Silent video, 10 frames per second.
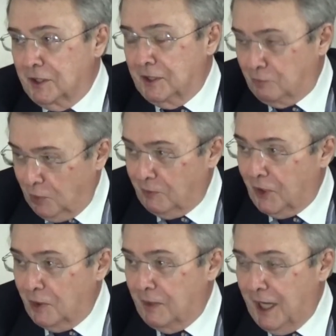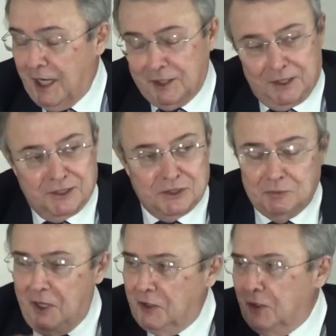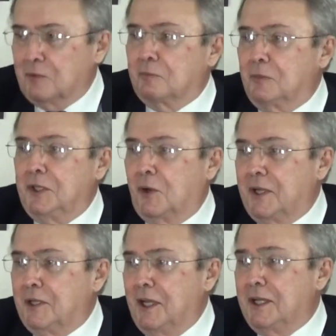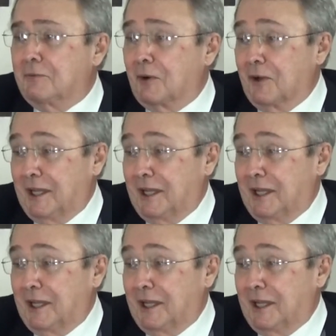Right. He put one on mine and he says, "Well, you're you know he, he didn't